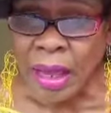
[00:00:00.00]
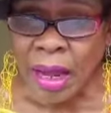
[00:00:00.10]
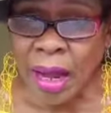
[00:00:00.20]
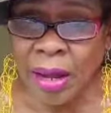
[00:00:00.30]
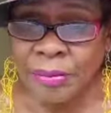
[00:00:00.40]

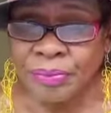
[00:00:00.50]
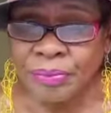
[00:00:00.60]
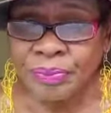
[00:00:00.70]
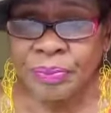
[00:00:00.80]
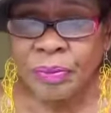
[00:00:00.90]

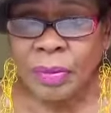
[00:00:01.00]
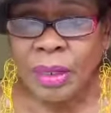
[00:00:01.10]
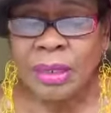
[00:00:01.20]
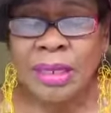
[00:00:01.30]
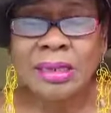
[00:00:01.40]

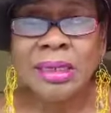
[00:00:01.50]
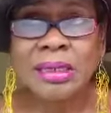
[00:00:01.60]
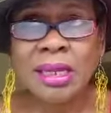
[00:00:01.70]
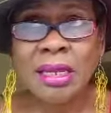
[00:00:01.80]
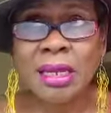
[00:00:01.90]
there's
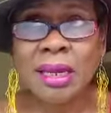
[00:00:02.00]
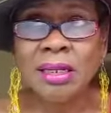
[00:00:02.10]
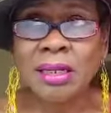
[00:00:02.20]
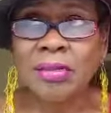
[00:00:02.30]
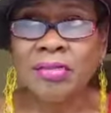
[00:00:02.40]

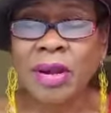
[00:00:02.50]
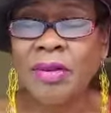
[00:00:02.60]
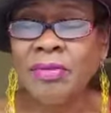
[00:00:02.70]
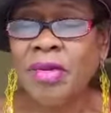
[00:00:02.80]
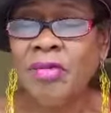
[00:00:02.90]
a
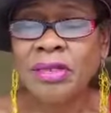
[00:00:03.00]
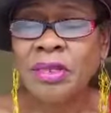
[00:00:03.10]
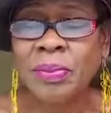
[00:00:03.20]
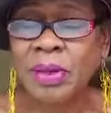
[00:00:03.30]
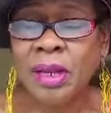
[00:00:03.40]

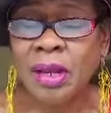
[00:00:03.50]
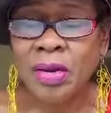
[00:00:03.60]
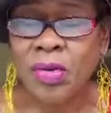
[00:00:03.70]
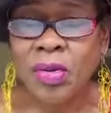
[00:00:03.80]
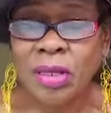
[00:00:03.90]
recipe here
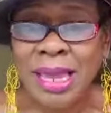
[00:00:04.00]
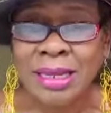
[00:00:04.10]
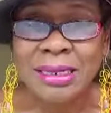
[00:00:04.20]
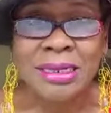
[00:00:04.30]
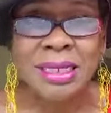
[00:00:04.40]
called
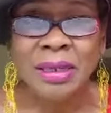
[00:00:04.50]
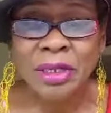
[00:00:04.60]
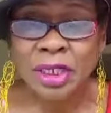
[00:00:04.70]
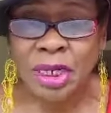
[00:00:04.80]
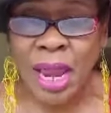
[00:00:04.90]
like a
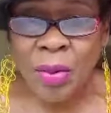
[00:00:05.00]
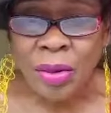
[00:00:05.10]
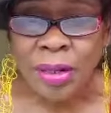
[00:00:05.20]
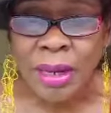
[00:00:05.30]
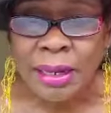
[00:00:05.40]
steamy
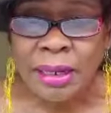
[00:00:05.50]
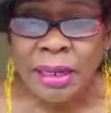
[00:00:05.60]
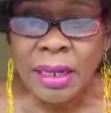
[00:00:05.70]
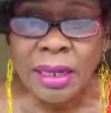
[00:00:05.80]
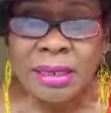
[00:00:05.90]
shower. Like
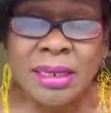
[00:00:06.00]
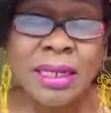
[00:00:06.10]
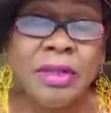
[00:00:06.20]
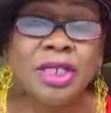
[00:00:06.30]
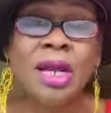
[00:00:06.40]

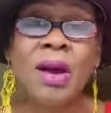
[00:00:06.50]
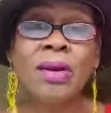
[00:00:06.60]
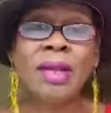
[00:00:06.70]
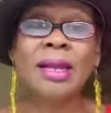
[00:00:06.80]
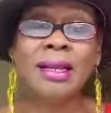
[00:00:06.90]
steamy shower
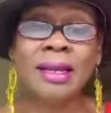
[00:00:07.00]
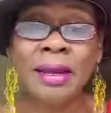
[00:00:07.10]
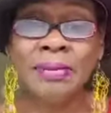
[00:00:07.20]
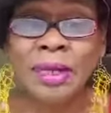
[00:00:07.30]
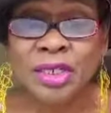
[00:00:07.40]
can clear
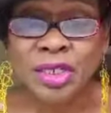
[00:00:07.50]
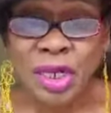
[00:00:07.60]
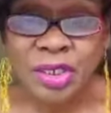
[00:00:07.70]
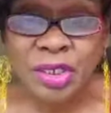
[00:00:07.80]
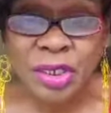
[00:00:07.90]
up
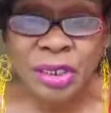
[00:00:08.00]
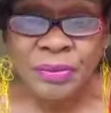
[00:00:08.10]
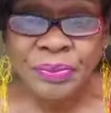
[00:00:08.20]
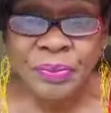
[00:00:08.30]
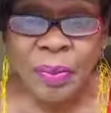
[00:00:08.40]

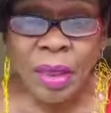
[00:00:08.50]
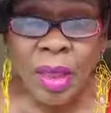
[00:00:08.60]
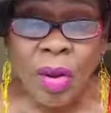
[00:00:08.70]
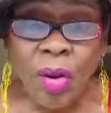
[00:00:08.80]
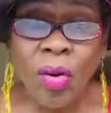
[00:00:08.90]
congestion,
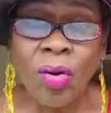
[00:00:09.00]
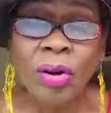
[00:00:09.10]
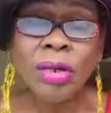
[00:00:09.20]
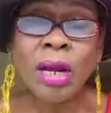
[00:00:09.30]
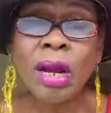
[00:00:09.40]

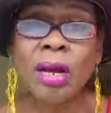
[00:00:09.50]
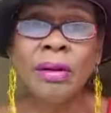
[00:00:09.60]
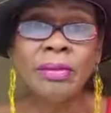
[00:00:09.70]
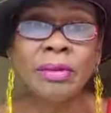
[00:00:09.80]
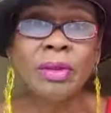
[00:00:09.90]
or
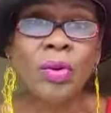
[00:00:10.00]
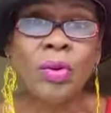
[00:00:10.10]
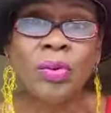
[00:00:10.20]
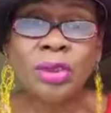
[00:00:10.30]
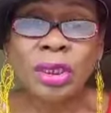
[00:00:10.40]
the
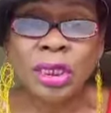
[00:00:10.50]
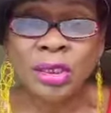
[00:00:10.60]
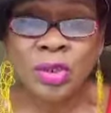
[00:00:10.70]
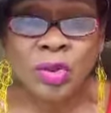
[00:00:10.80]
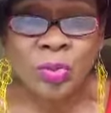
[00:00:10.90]
old
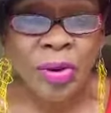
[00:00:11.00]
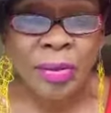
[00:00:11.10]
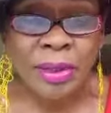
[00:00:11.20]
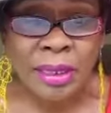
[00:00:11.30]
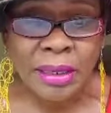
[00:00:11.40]
chicken soup
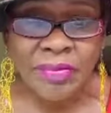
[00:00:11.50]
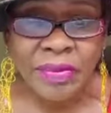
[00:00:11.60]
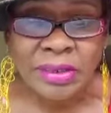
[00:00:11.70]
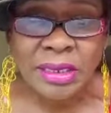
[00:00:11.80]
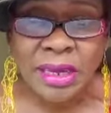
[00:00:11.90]
remedy
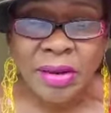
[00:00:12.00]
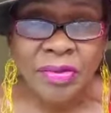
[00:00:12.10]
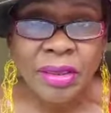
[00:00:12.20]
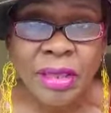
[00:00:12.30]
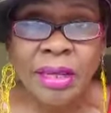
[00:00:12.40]
fixes
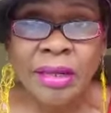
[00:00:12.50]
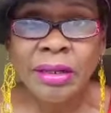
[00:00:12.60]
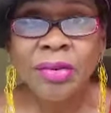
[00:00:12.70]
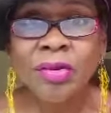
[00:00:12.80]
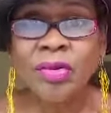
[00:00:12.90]
everything.
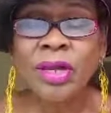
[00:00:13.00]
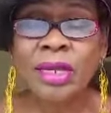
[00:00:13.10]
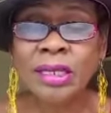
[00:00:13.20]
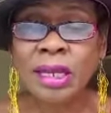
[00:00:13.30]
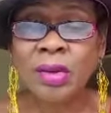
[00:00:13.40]
You know, you
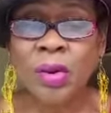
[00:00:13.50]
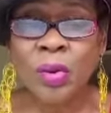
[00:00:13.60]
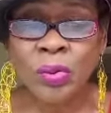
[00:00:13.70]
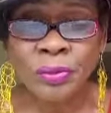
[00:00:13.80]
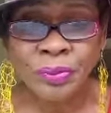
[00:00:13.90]
get a
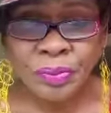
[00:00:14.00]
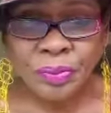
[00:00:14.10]
cold.